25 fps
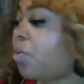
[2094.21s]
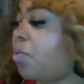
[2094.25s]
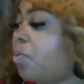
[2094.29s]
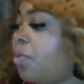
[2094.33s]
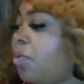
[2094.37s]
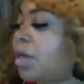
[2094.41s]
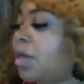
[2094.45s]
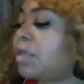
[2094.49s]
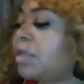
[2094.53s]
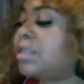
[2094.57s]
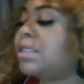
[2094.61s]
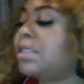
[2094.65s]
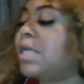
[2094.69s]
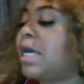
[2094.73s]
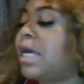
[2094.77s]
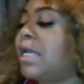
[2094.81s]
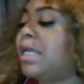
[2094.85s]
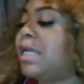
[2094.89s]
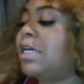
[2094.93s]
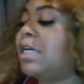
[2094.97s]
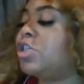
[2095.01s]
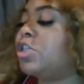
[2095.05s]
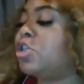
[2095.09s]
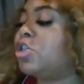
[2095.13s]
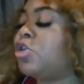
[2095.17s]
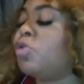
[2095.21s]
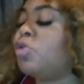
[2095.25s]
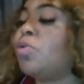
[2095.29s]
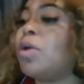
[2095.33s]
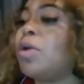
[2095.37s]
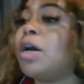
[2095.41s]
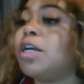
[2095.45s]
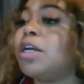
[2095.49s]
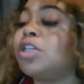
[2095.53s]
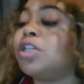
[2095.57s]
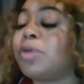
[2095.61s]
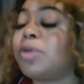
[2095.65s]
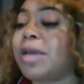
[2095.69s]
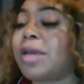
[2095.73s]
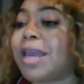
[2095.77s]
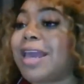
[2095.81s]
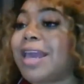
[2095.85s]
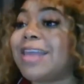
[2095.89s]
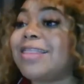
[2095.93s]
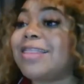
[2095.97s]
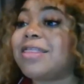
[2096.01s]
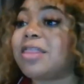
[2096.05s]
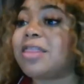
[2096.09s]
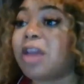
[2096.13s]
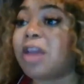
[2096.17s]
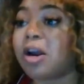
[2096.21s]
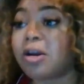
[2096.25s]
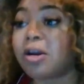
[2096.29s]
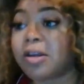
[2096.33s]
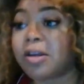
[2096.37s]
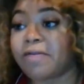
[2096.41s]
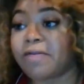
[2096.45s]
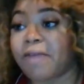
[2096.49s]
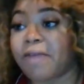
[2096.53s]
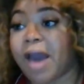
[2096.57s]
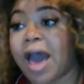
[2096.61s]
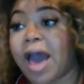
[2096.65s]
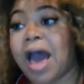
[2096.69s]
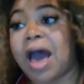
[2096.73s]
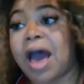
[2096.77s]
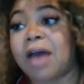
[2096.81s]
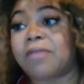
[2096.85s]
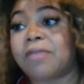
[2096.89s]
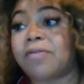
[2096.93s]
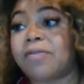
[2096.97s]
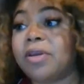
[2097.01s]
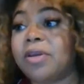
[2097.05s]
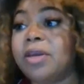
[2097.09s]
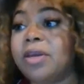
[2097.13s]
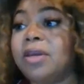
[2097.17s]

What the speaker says: we're selling 235,